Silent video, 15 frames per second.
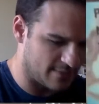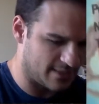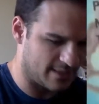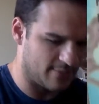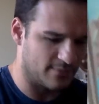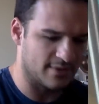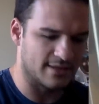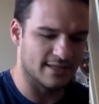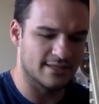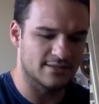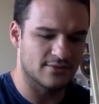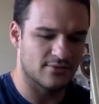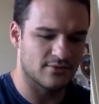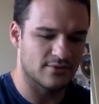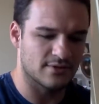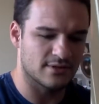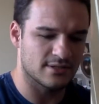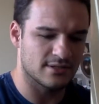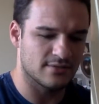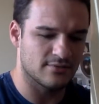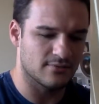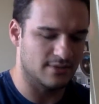thing with this corner
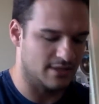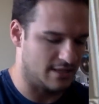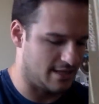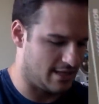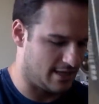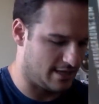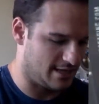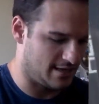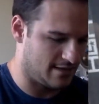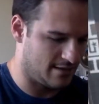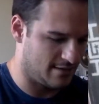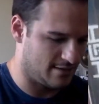too. What the heck?